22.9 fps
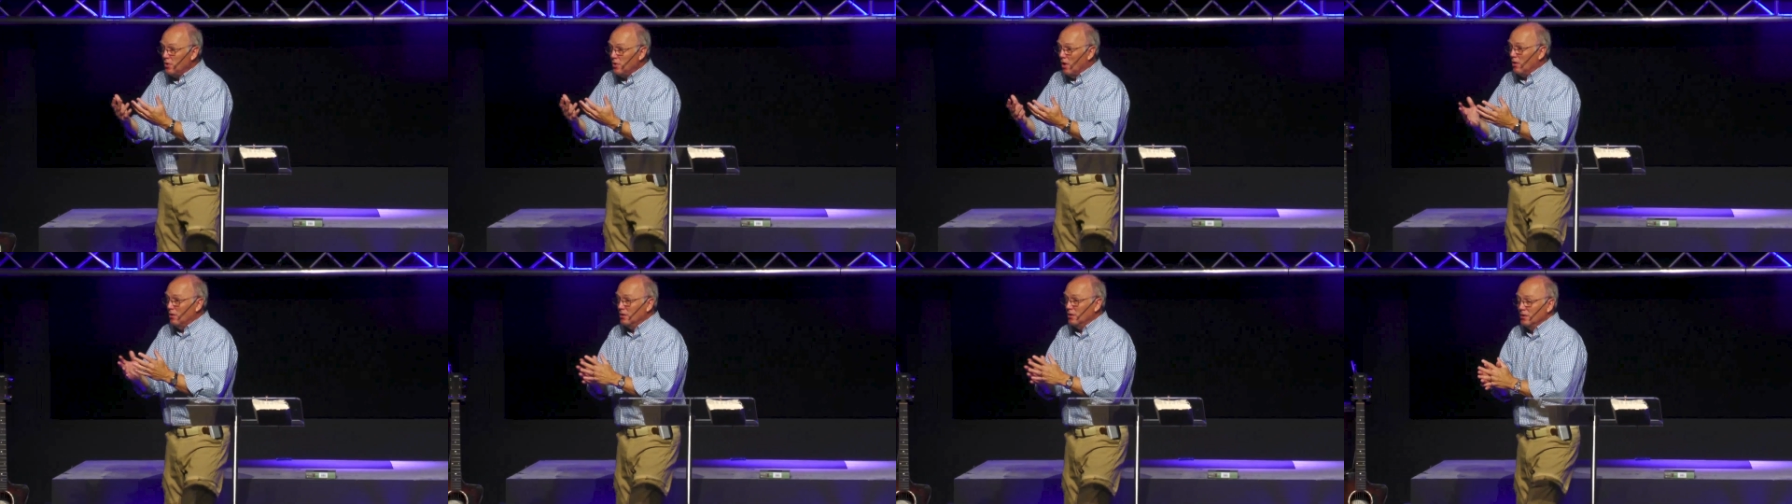
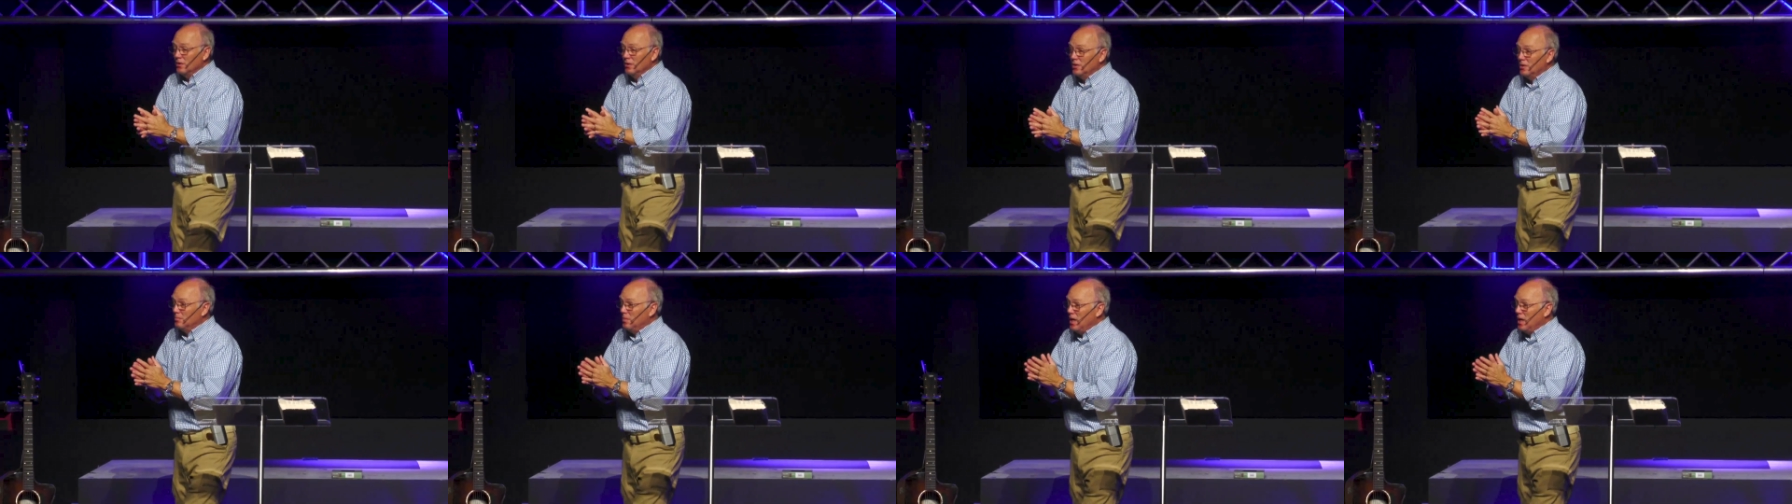a
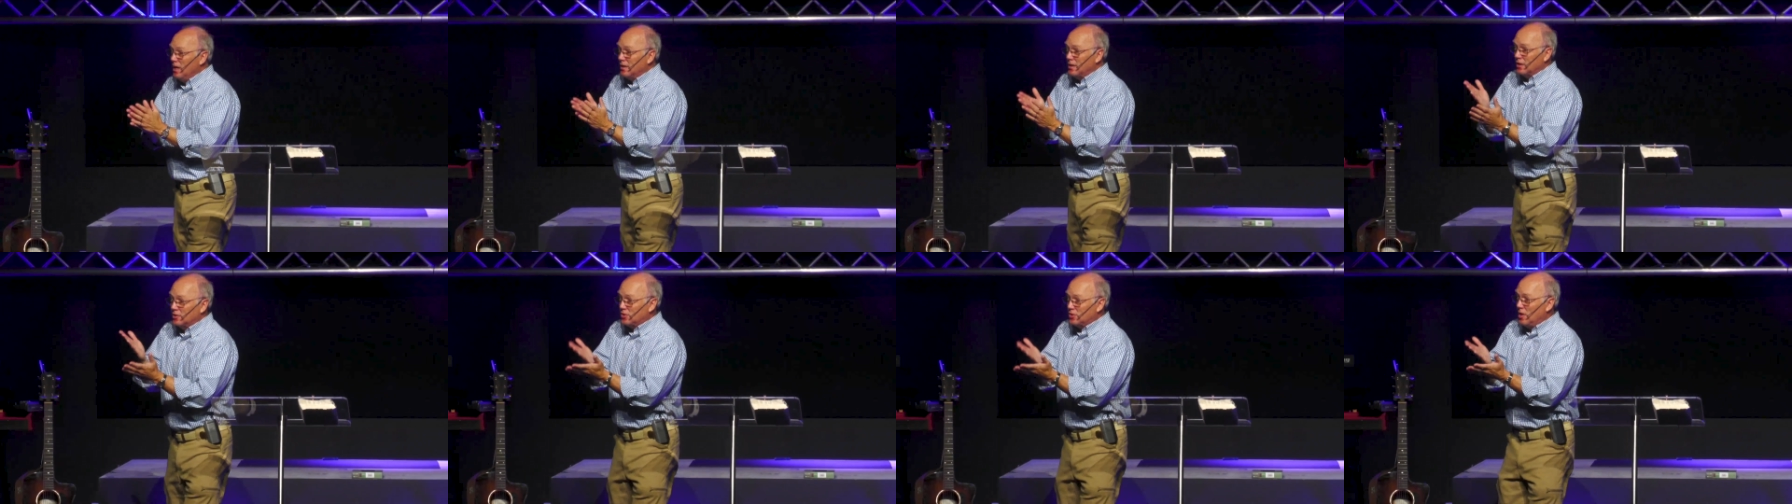little bit, and I
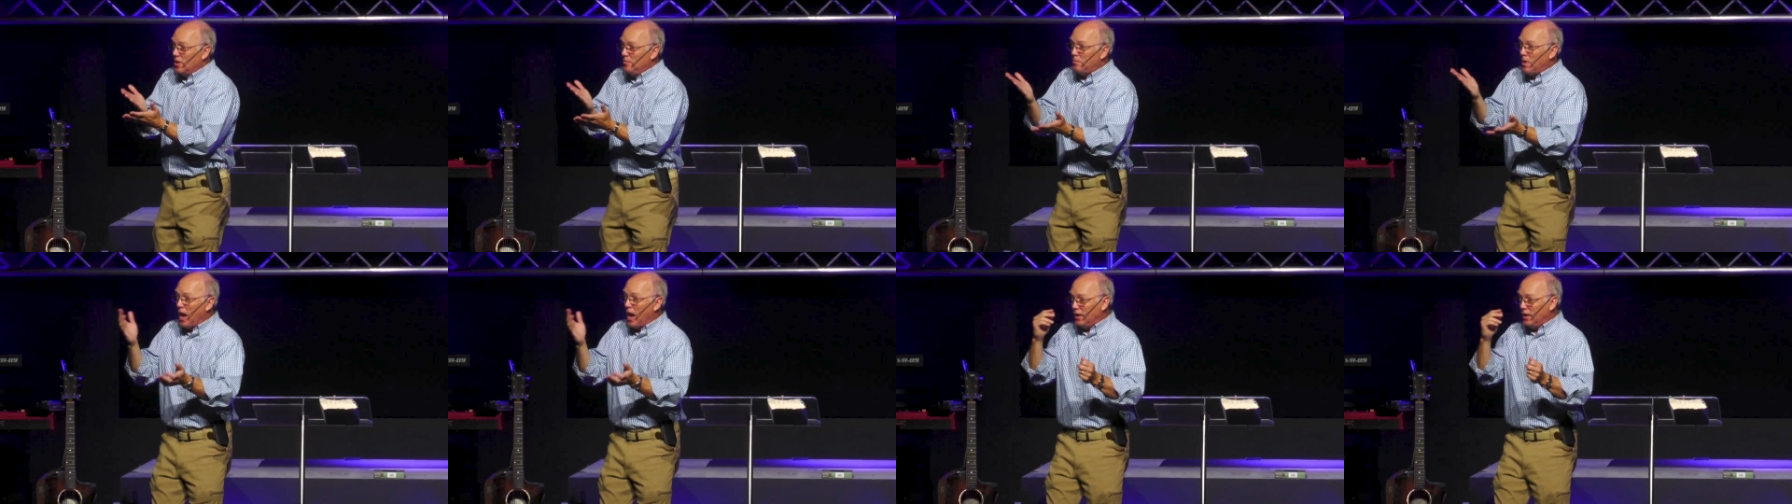started
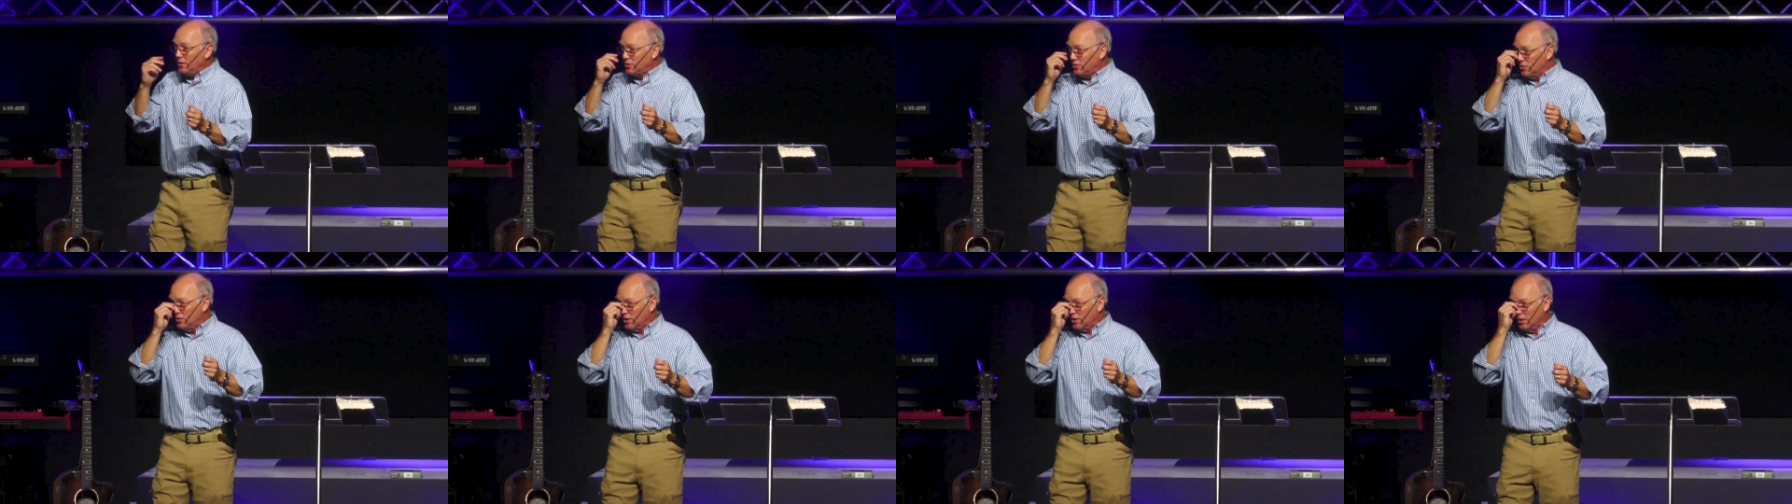
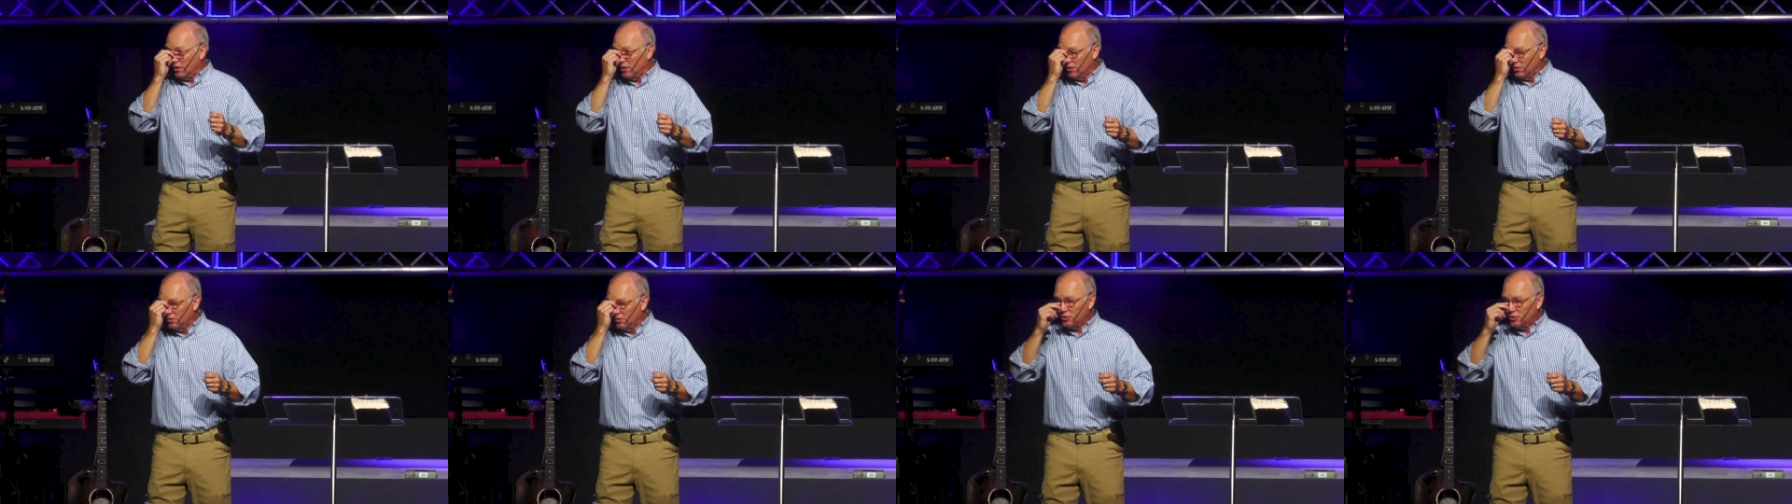pastoring a
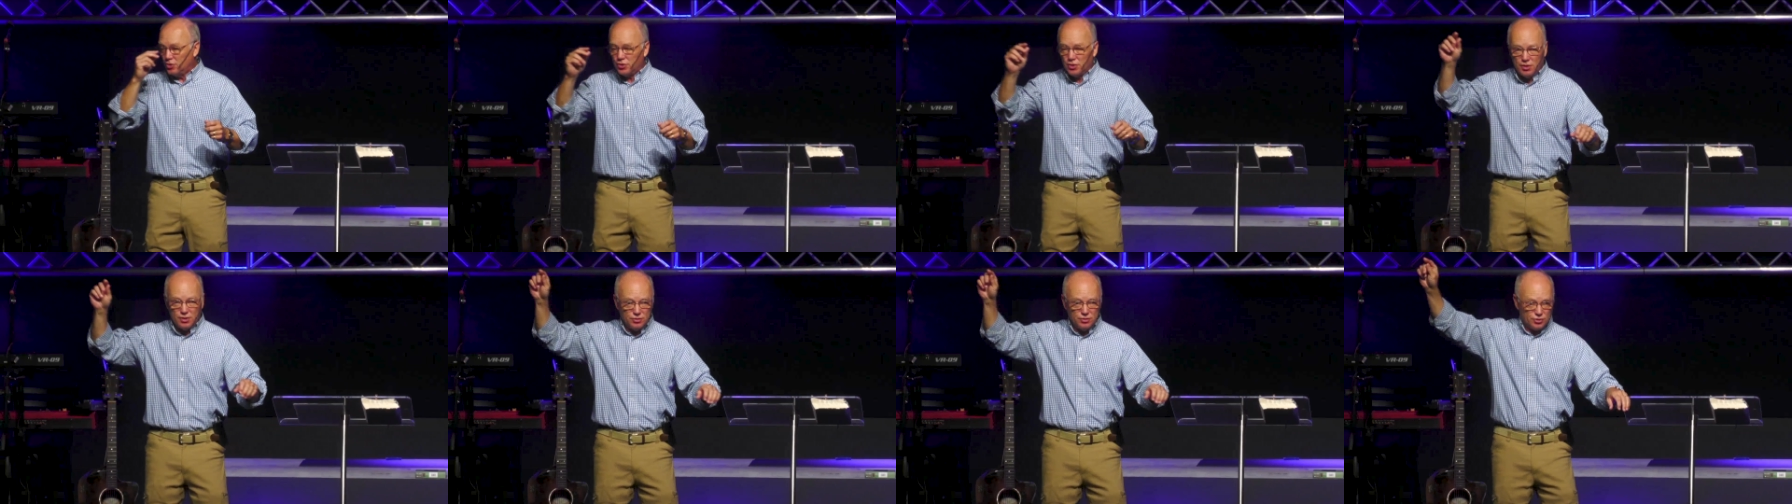little
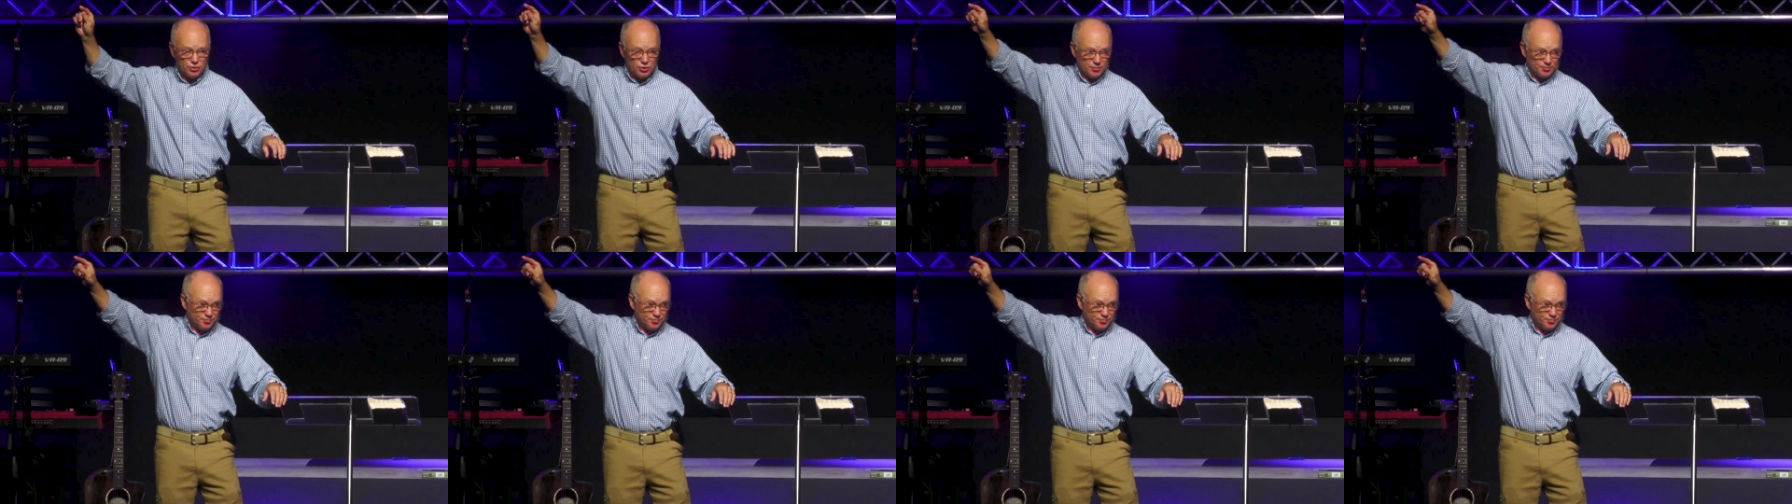church